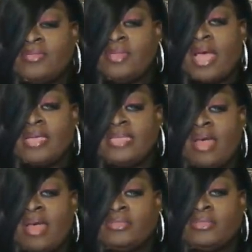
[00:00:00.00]
So I said
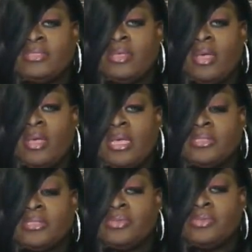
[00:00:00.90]
I would just go ahead
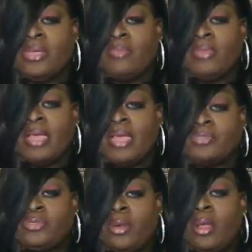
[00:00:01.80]
and do something
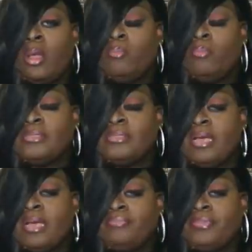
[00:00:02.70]
extra. But
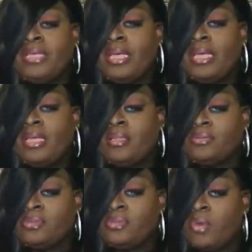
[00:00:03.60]
um, yeah,
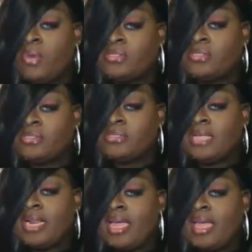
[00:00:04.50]
those are the questions
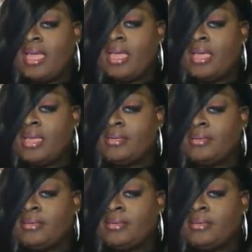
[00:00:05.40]
that I had.